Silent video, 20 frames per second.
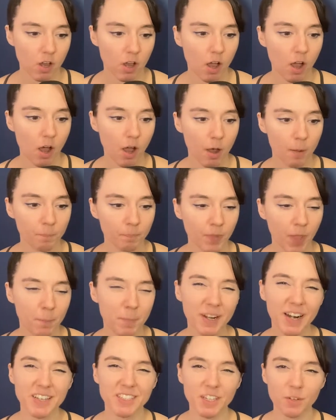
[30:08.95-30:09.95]
I
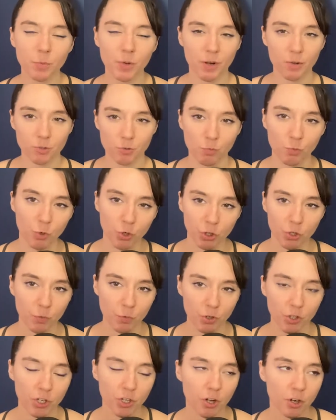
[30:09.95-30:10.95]
mean, I did when I was really,
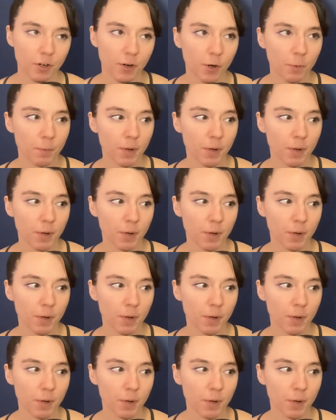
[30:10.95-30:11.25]
really younger,